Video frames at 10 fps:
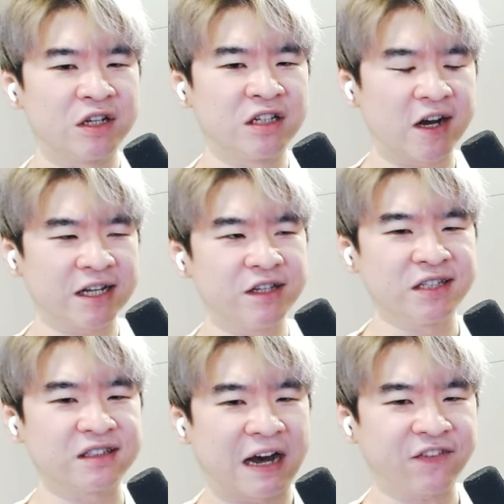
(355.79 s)
He's fucking
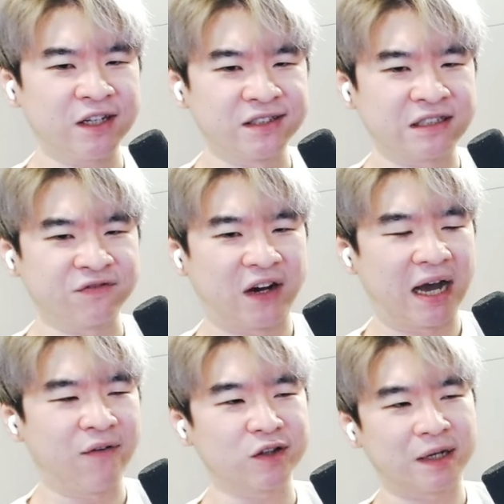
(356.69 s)
using Zafkiel in season
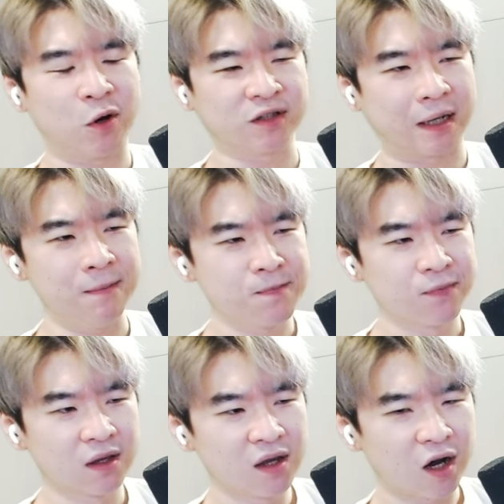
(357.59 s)
5. Hold up.
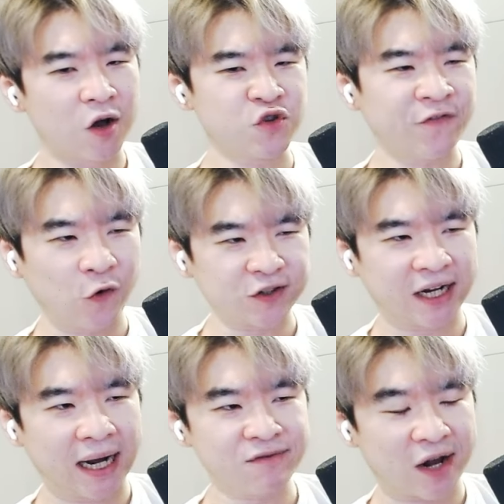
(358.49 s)
104
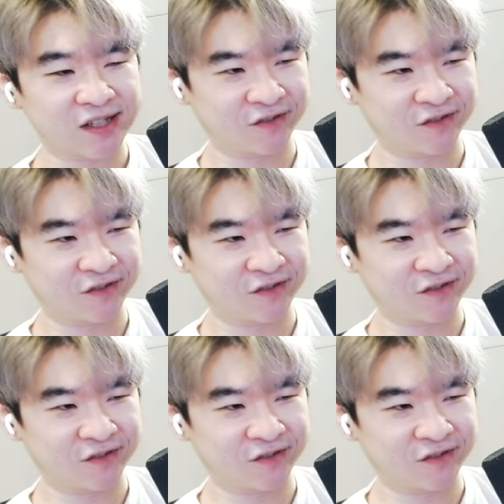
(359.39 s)
times, right? I